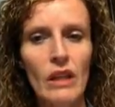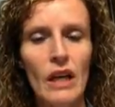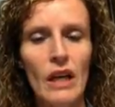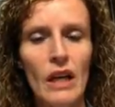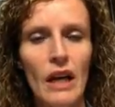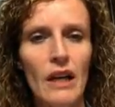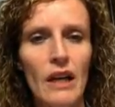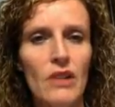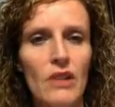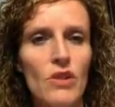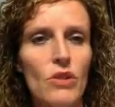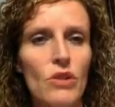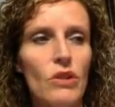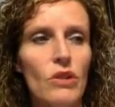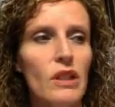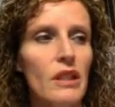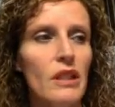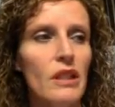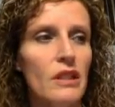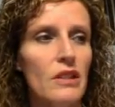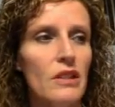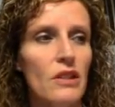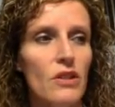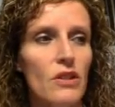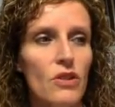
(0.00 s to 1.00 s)
I also
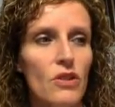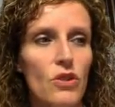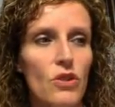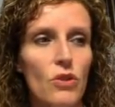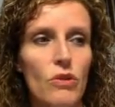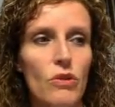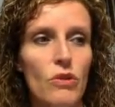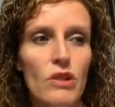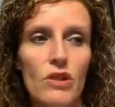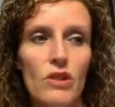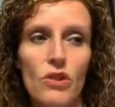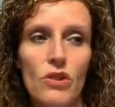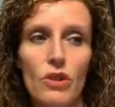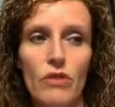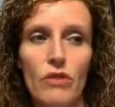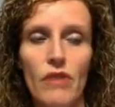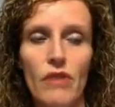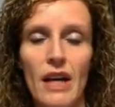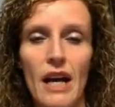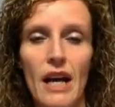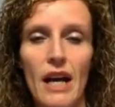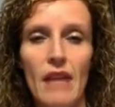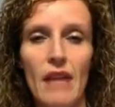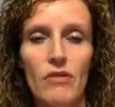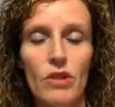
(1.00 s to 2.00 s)
conducted a student
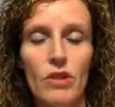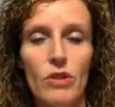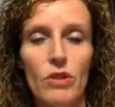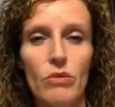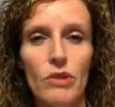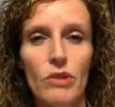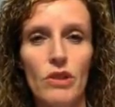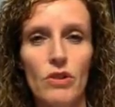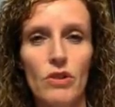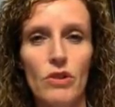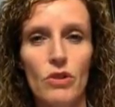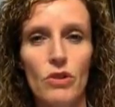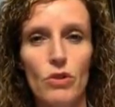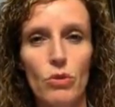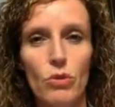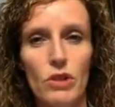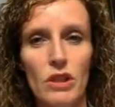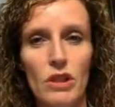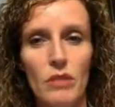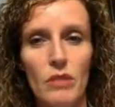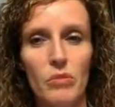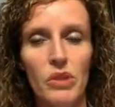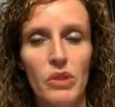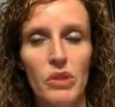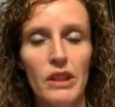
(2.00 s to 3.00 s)
survey after the research was
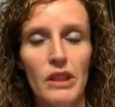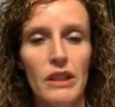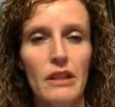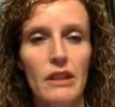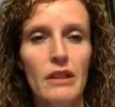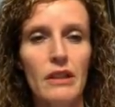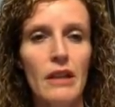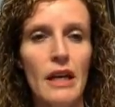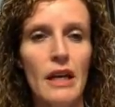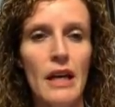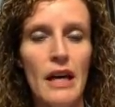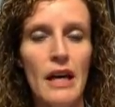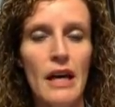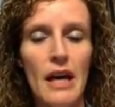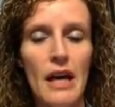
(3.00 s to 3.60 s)
completed,